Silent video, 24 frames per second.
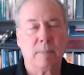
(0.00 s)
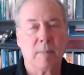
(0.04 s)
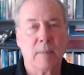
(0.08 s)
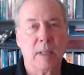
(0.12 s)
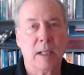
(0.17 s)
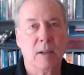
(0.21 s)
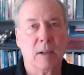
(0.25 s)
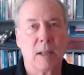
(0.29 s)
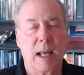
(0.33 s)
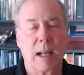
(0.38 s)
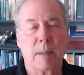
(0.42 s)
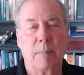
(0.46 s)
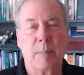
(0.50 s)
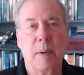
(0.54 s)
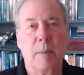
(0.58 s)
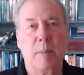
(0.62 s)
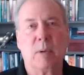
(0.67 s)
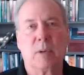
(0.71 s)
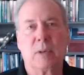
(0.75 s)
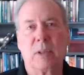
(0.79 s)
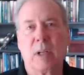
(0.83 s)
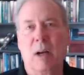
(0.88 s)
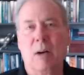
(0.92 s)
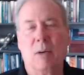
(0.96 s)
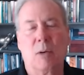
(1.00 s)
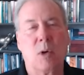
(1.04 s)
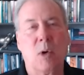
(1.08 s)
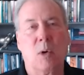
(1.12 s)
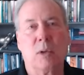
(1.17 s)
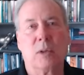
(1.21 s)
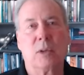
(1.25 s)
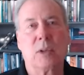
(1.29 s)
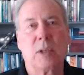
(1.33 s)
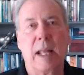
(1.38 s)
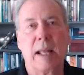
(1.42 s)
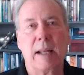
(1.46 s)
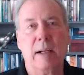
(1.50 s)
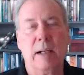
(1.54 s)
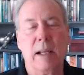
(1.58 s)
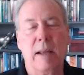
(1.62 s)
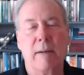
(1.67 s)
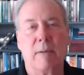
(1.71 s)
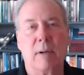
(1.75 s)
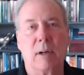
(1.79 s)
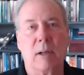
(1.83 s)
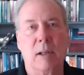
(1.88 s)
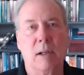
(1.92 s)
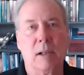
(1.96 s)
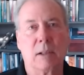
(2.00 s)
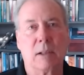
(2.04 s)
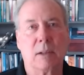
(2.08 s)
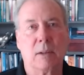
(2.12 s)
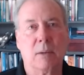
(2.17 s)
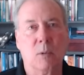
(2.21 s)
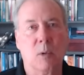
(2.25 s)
You know, a lot of people say, oh, gold standard never look,